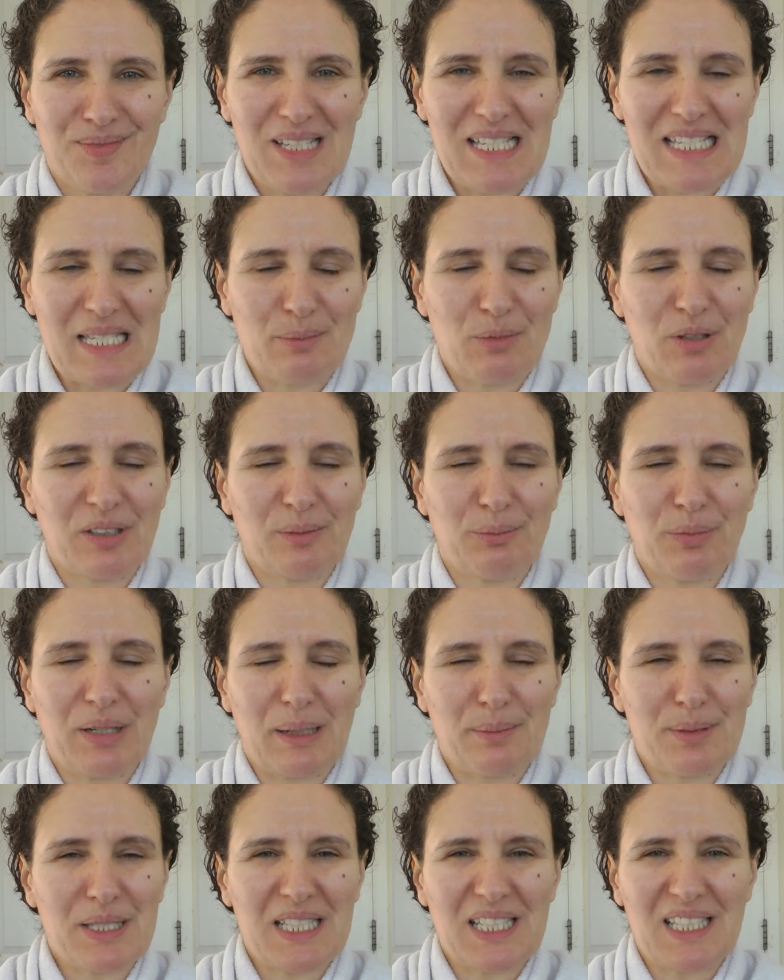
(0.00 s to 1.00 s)
Someone
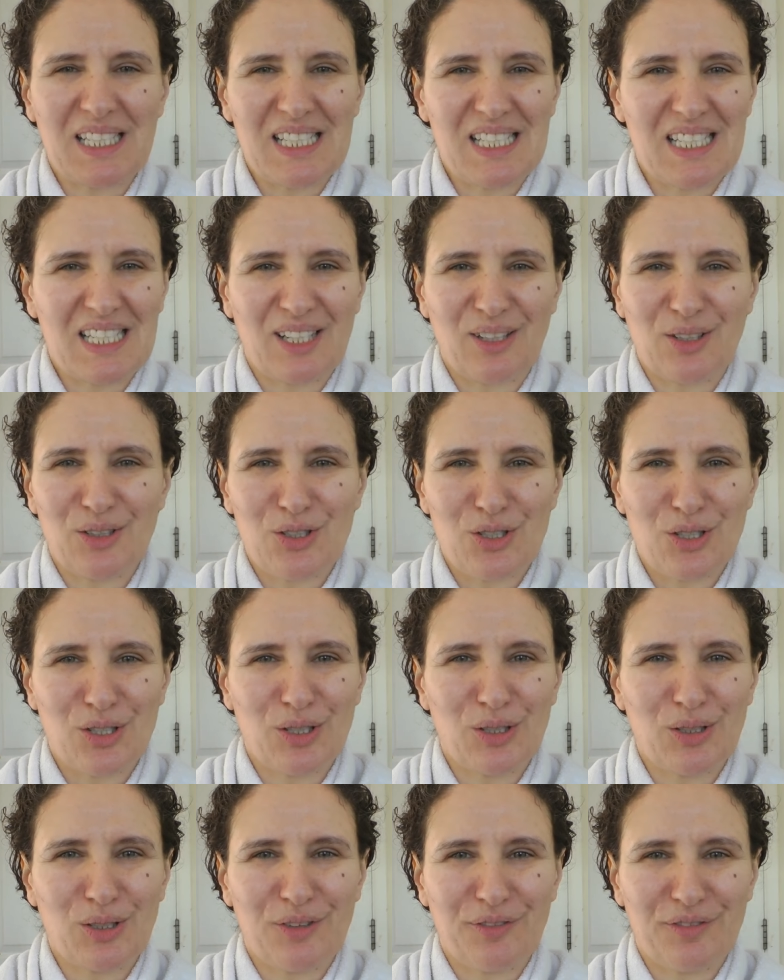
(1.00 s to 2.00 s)
perhaps that is in
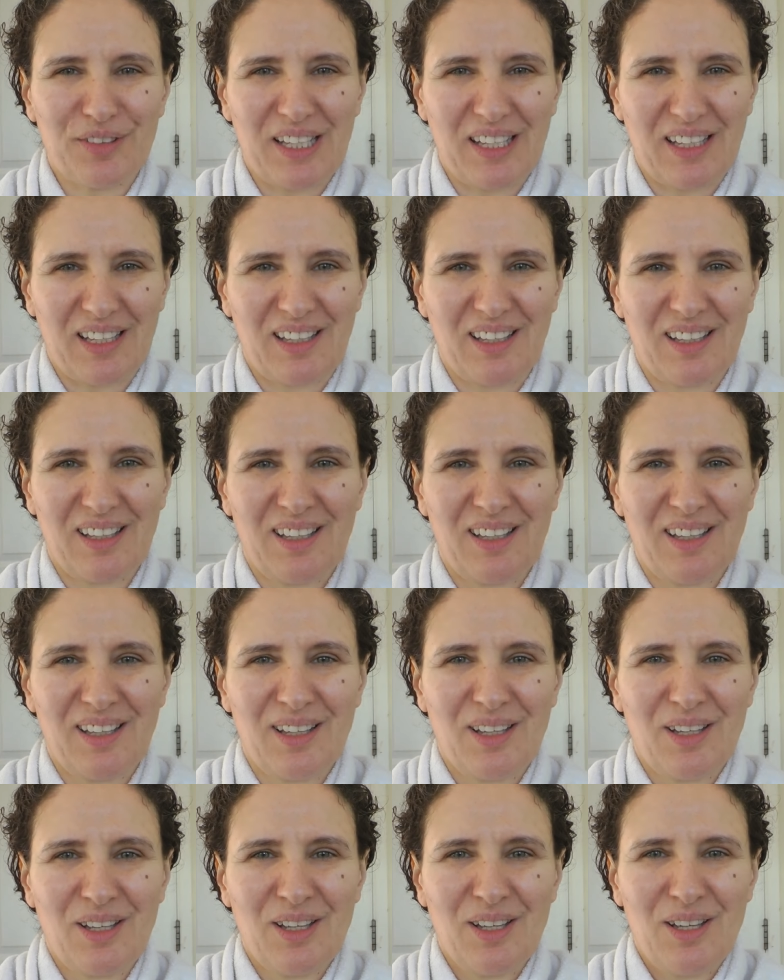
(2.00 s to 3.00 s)
control of their
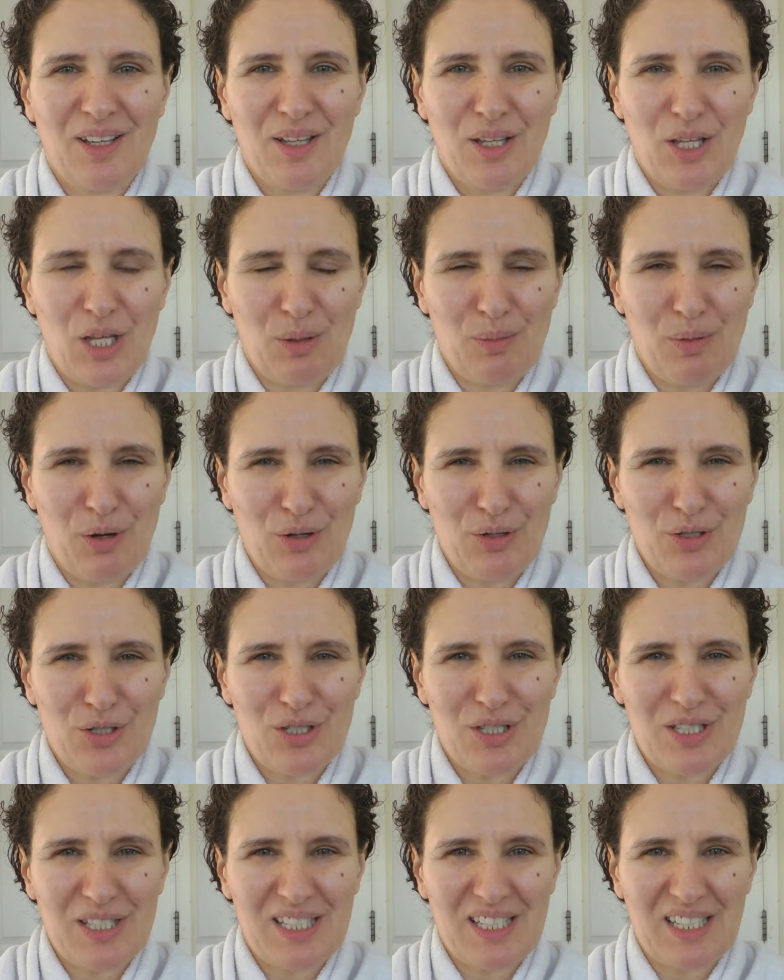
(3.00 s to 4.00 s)

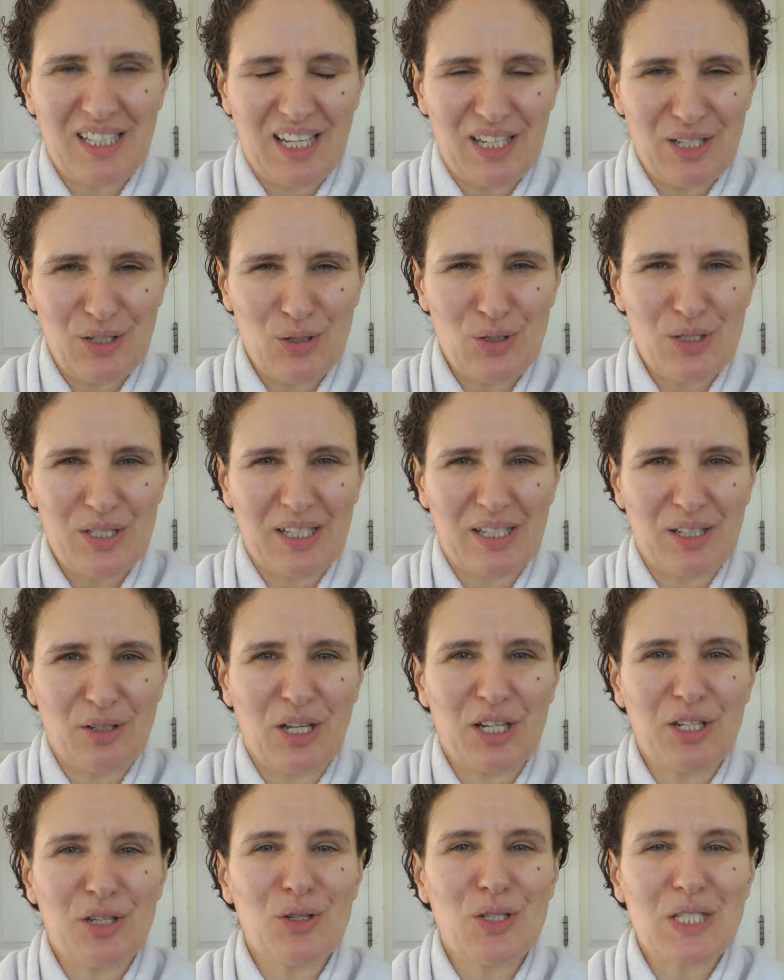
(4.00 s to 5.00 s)
emotions and can use that, you
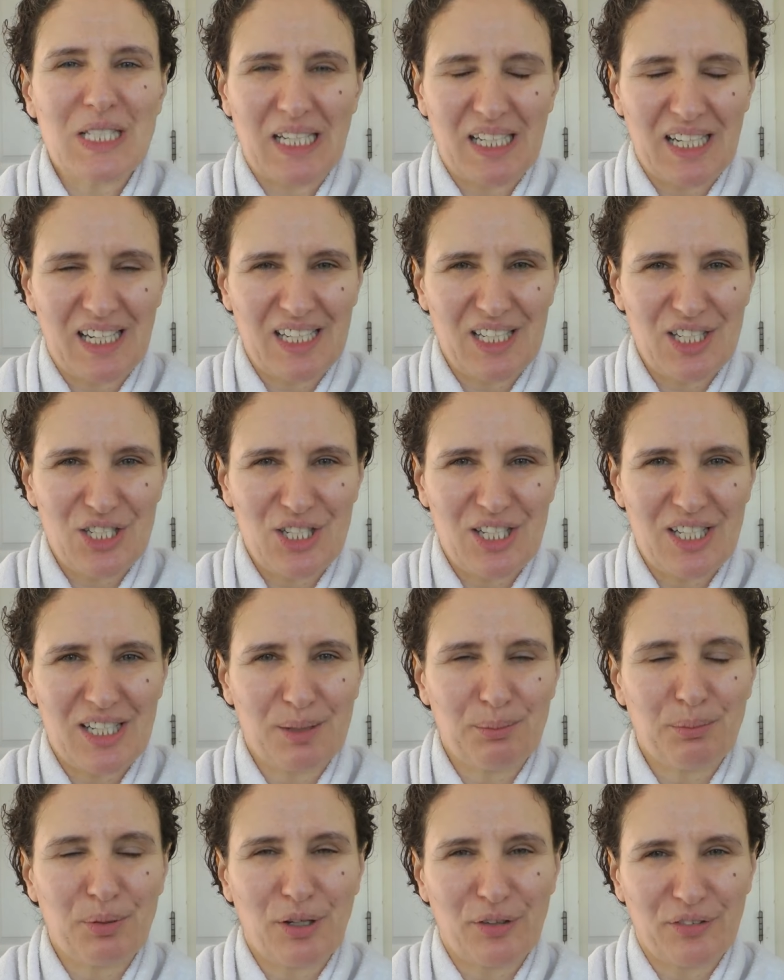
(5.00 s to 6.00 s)
can use that energy in
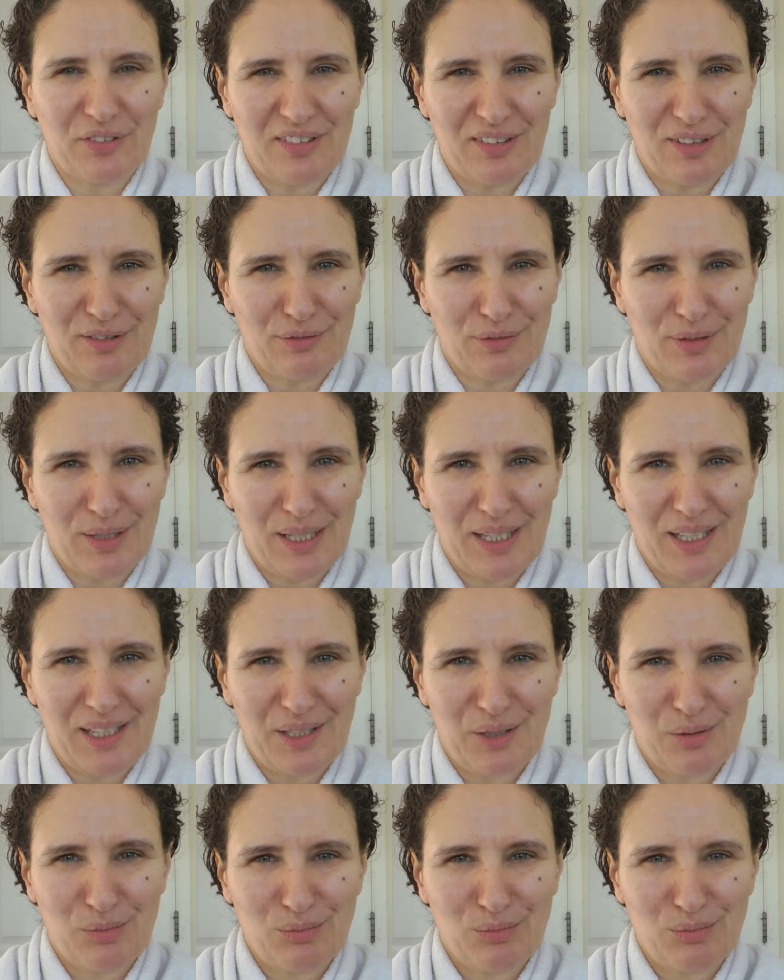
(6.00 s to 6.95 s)
a positive way.